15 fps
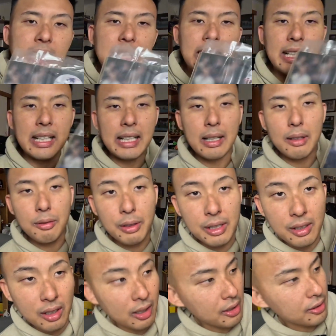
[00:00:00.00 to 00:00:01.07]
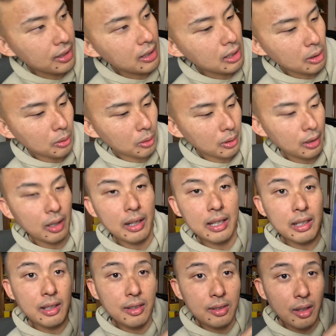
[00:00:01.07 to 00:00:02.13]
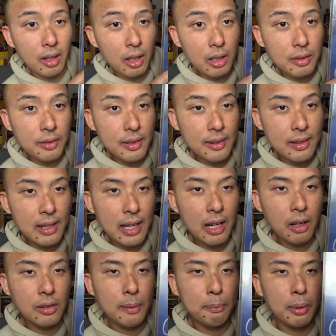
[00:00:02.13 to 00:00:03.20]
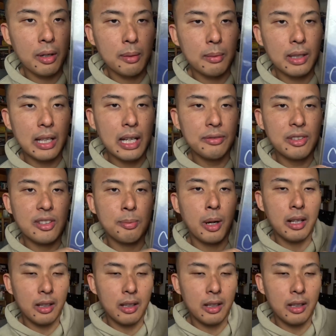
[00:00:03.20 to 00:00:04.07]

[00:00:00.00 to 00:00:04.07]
If we can kind of see the order, it is over there on the bottom left, as my